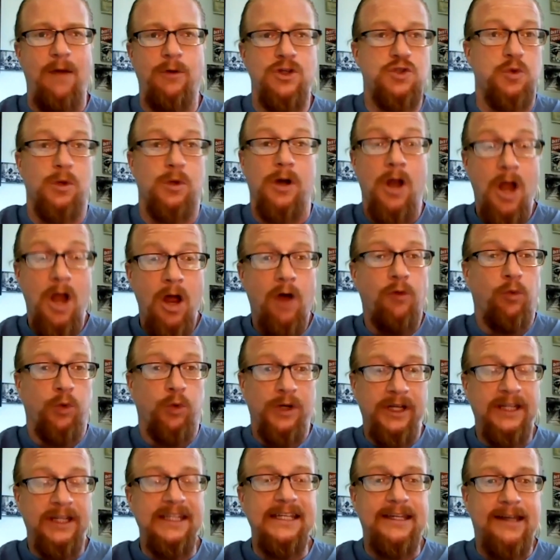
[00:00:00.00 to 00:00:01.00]
which were
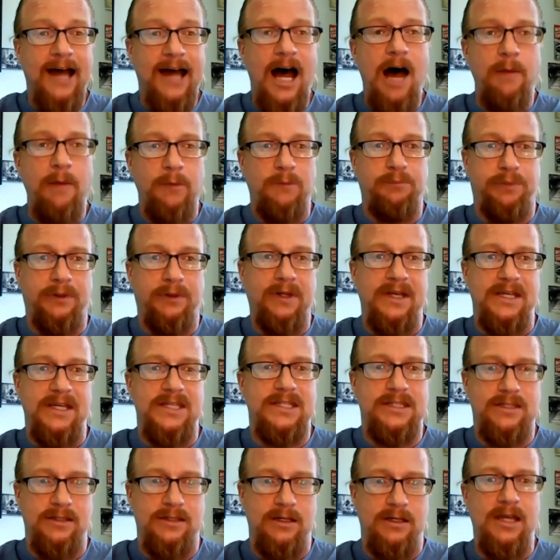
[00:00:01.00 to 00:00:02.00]
really
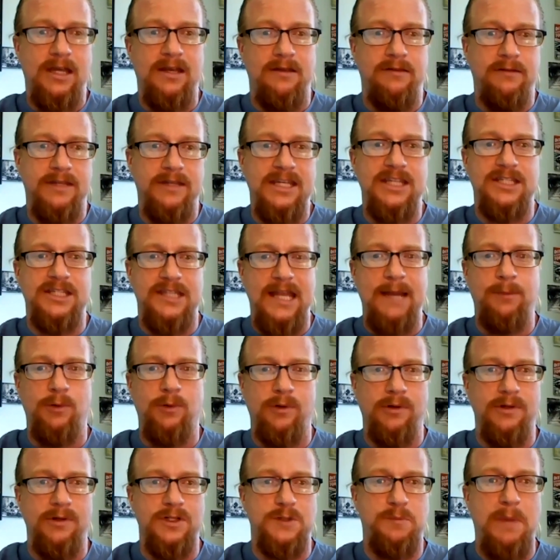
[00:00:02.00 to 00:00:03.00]
commonplace in these
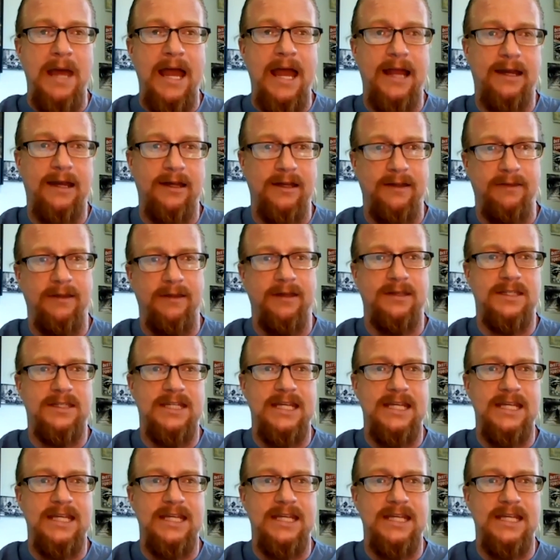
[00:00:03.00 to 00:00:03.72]
neighborhoods back in the